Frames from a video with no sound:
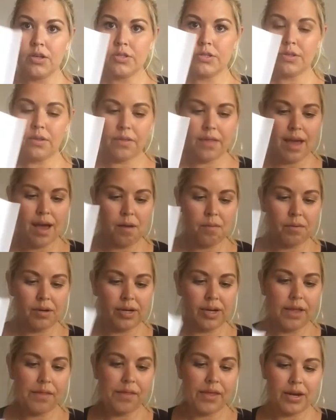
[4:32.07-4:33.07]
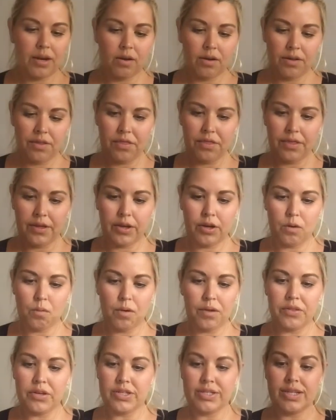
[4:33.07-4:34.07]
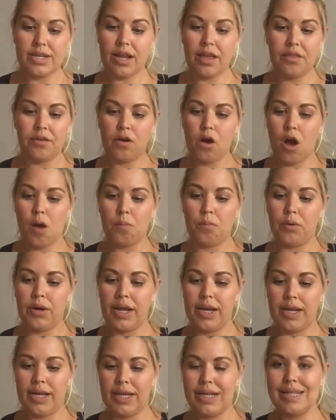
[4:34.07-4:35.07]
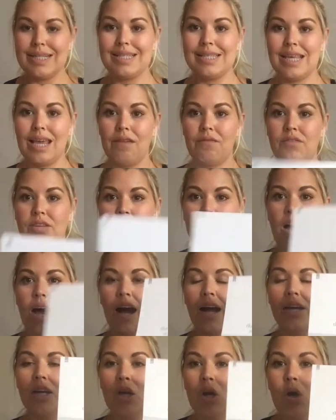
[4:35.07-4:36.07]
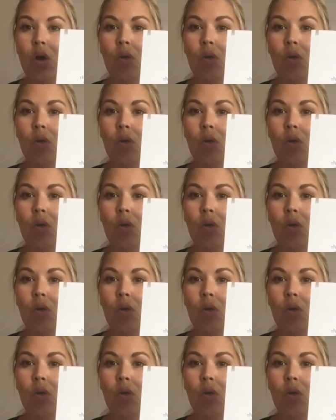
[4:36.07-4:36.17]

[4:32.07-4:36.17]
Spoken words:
So that one, and then on a thicker one, there's another operating and safety guide,